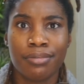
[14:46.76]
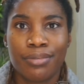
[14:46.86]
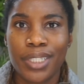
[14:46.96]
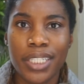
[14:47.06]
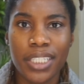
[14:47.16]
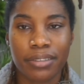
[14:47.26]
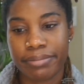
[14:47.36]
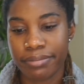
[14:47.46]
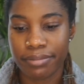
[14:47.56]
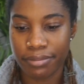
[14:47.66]
we're done.
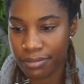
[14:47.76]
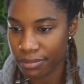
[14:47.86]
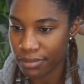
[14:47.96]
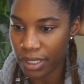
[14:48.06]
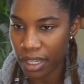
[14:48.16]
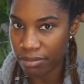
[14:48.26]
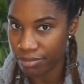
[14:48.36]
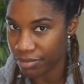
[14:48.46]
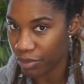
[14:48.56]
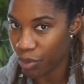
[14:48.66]
Okay?
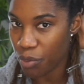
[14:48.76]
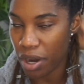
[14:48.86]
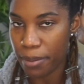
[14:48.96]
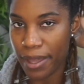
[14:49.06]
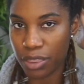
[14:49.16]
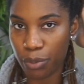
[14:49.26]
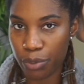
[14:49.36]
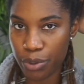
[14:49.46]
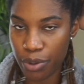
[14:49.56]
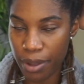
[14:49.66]
We're worried about the
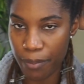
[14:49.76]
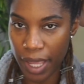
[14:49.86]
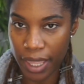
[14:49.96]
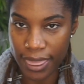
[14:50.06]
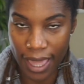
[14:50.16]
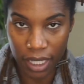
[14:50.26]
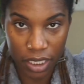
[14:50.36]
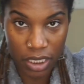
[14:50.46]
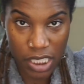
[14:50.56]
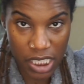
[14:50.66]
root and making that
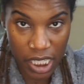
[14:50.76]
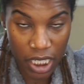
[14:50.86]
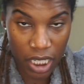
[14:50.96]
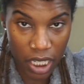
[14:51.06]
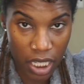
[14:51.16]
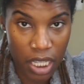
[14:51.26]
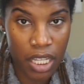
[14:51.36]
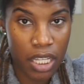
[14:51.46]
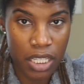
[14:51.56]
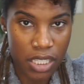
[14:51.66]
look clean.
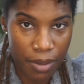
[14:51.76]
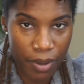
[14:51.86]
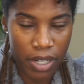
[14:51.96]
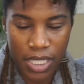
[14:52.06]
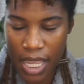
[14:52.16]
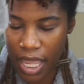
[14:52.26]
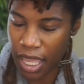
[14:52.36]
So I'm gonna take